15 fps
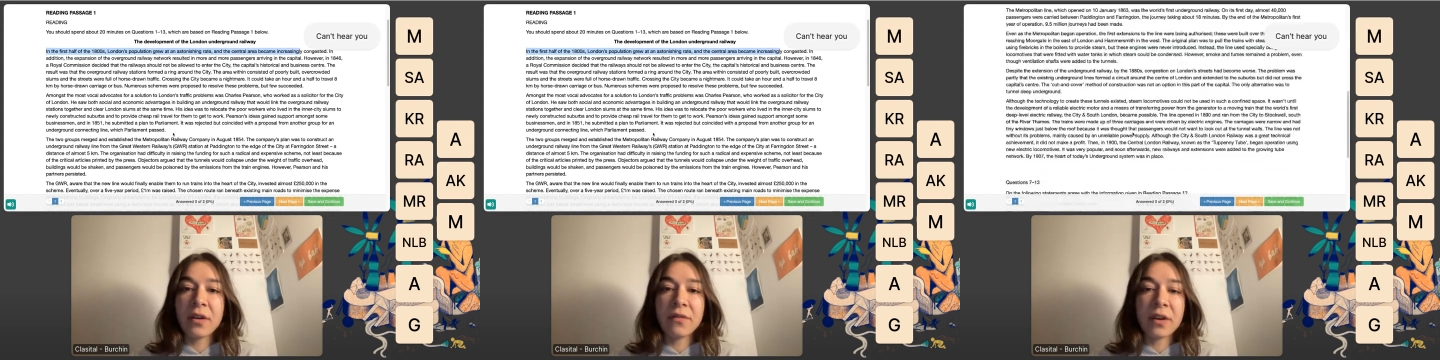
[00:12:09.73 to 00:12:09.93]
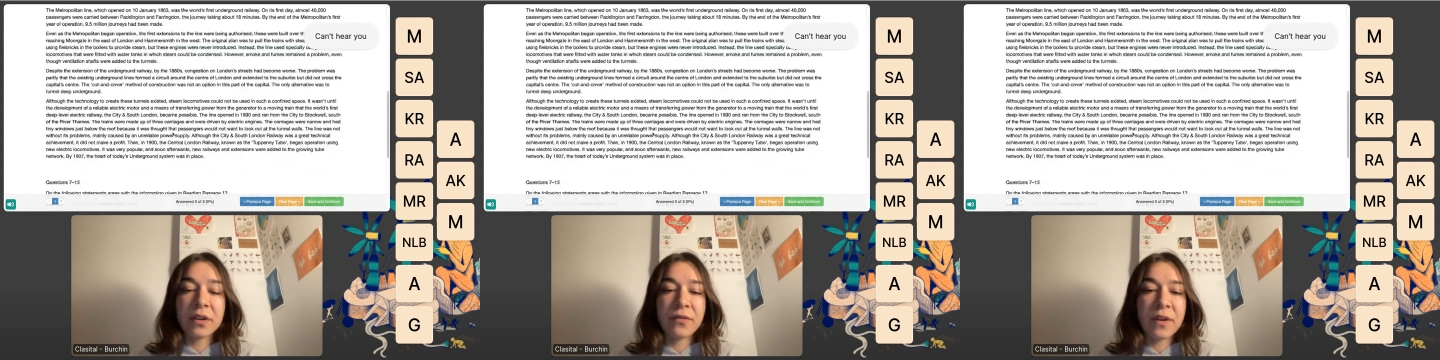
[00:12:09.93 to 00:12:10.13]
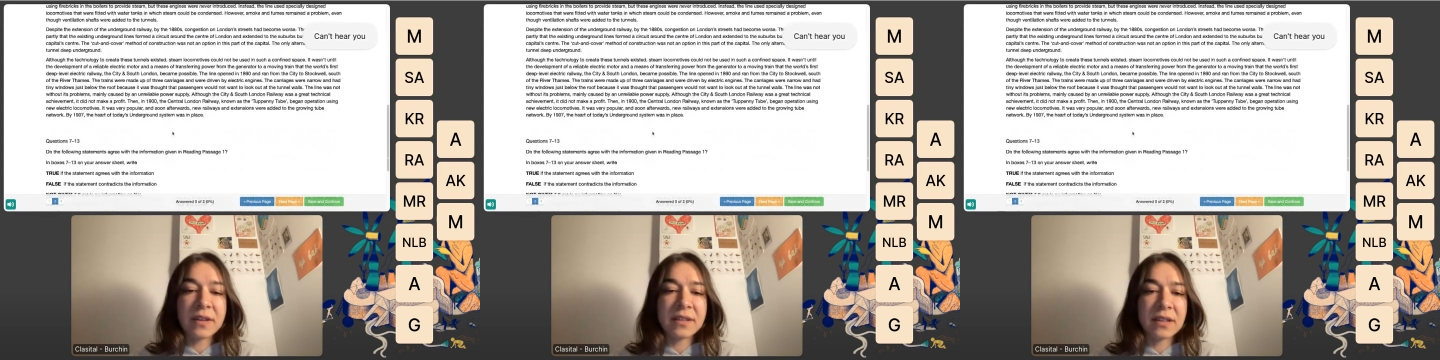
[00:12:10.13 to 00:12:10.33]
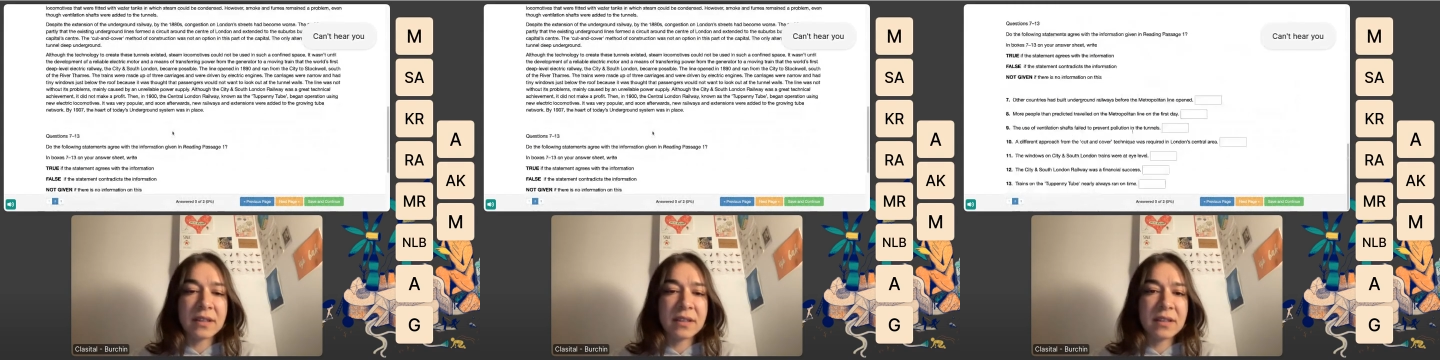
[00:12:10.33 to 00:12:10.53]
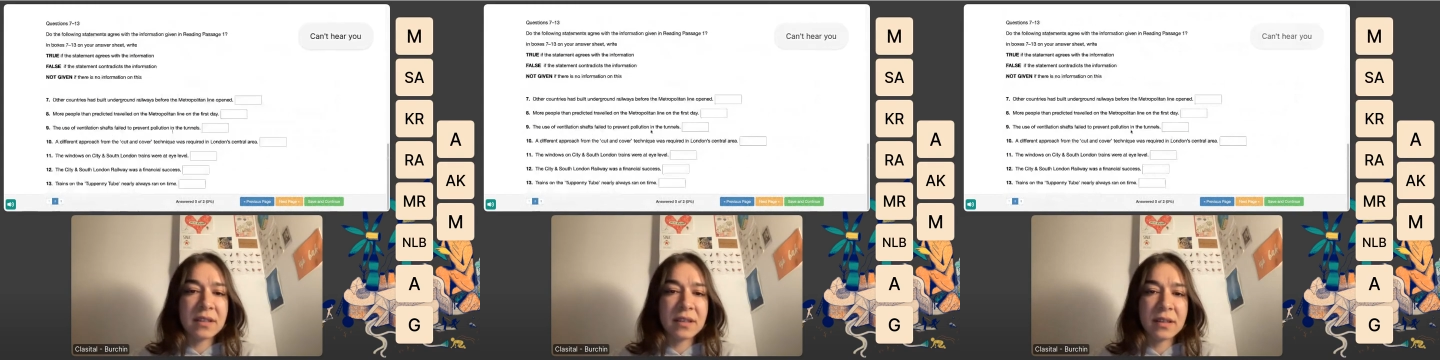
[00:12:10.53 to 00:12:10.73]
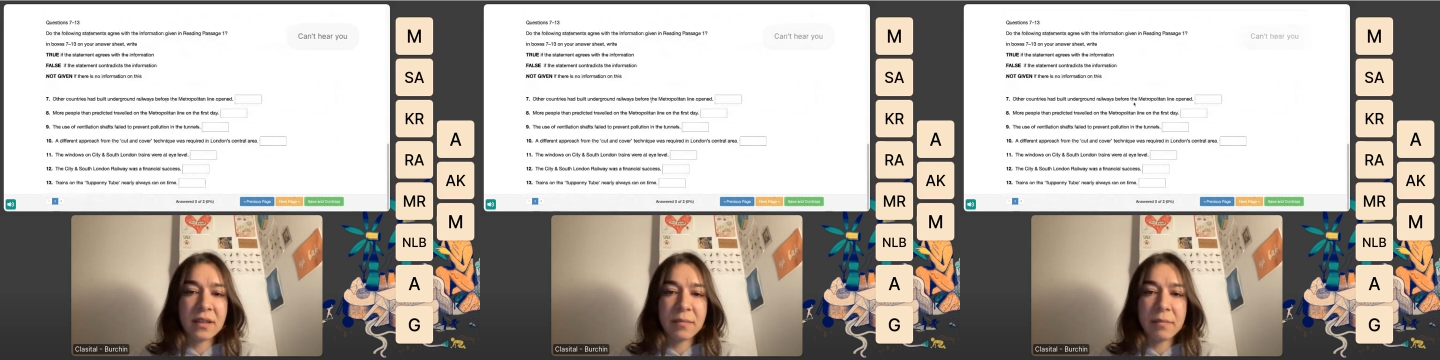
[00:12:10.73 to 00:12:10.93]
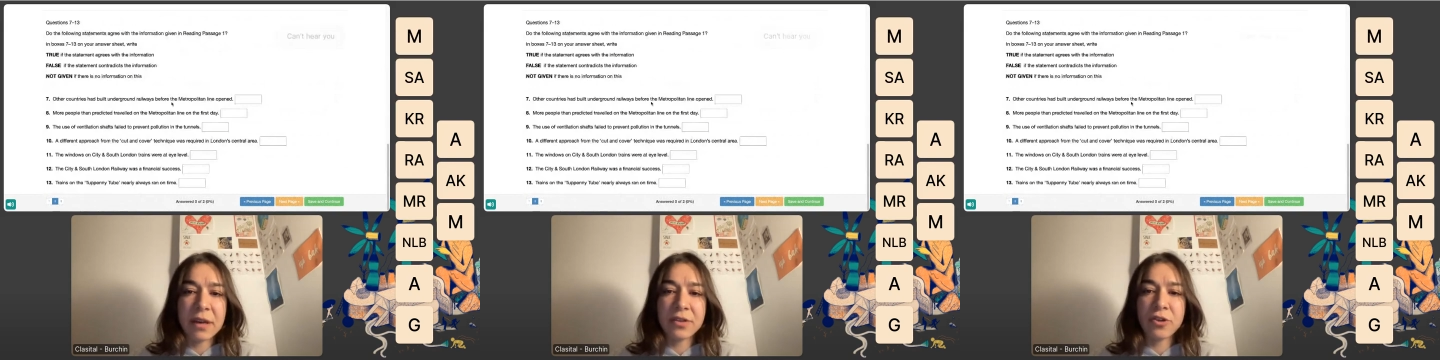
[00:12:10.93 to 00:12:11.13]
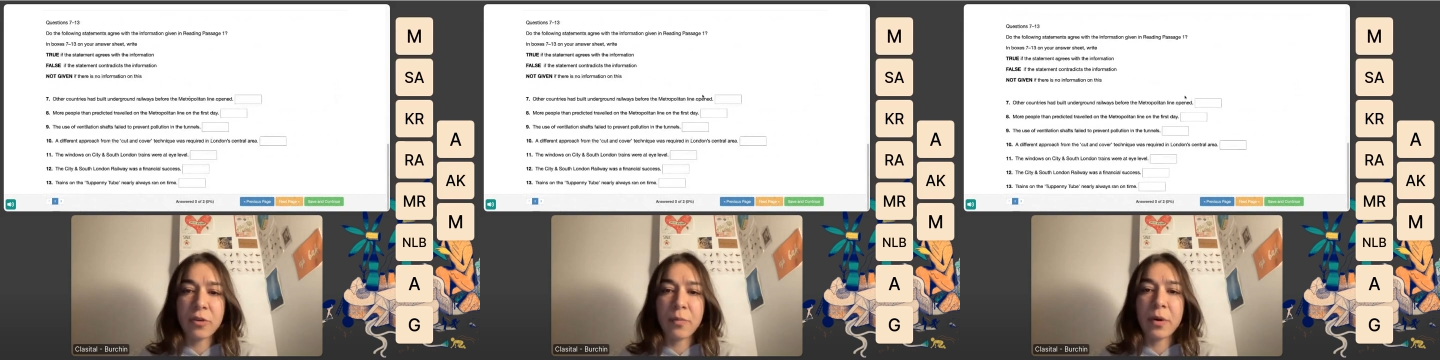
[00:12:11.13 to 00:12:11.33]
What was it?
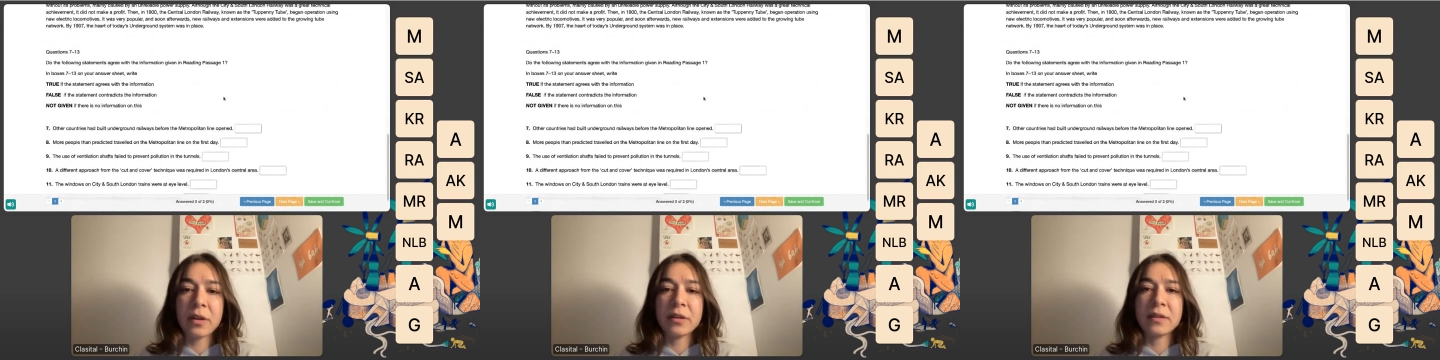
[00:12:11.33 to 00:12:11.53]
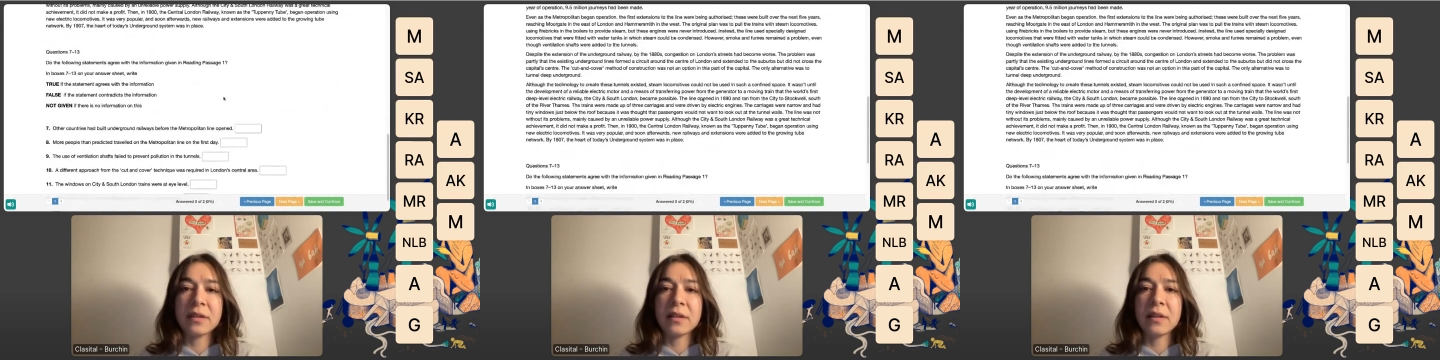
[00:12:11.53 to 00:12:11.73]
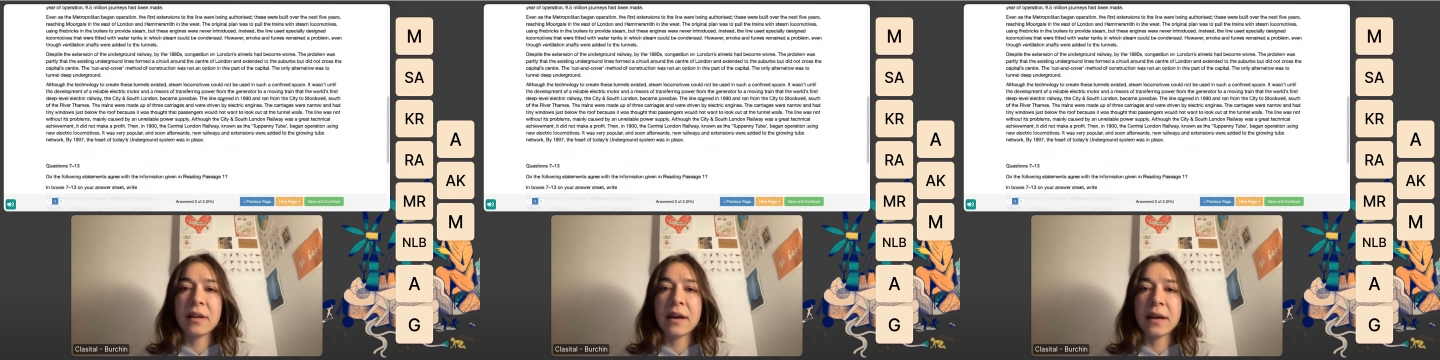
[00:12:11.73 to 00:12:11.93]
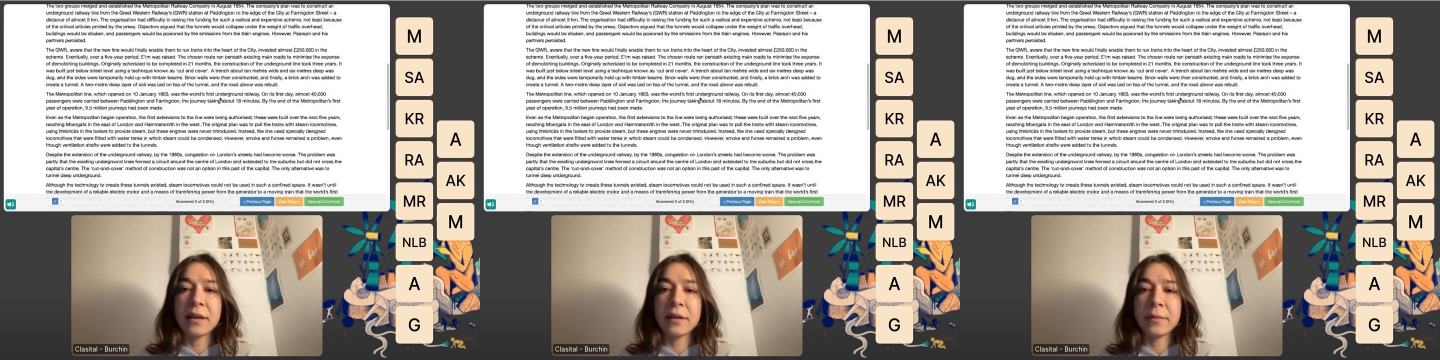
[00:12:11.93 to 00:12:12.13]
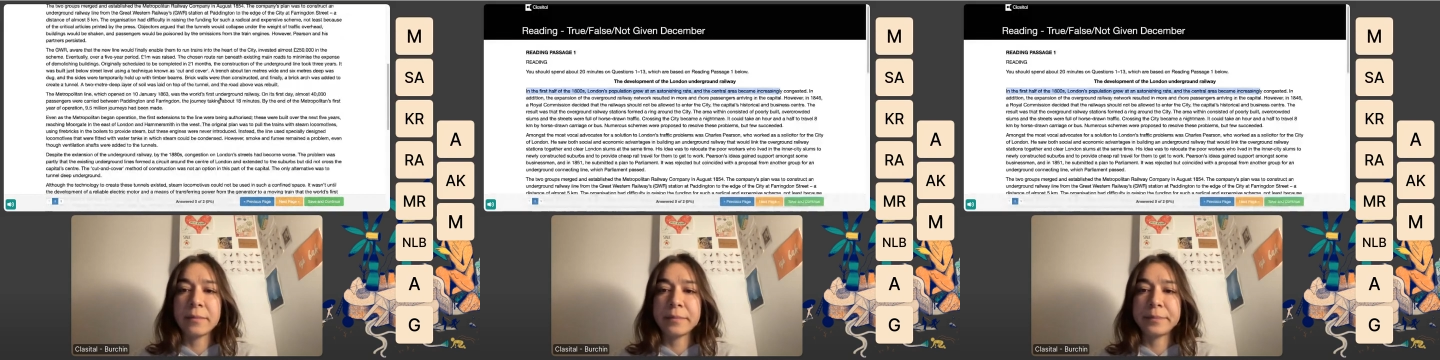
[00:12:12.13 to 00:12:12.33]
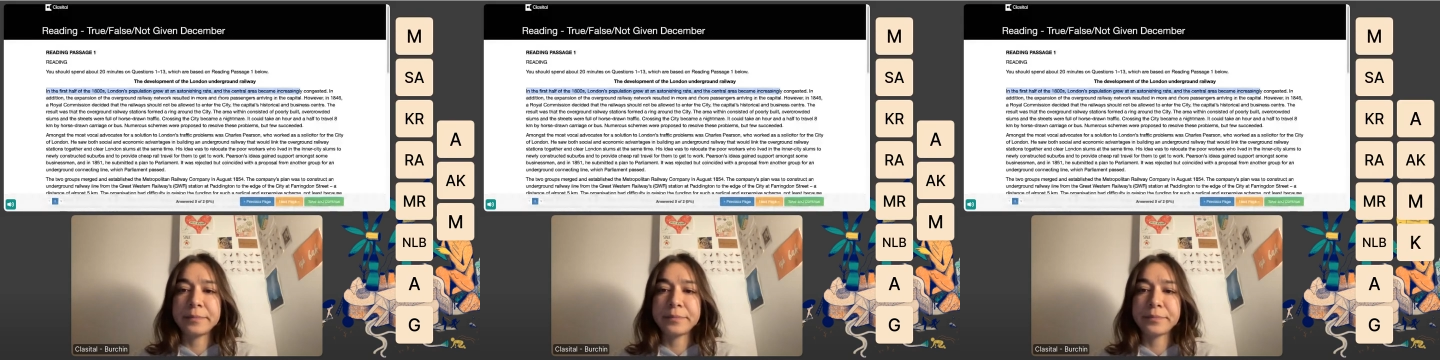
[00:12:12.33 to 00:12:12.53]
Metropolitan line.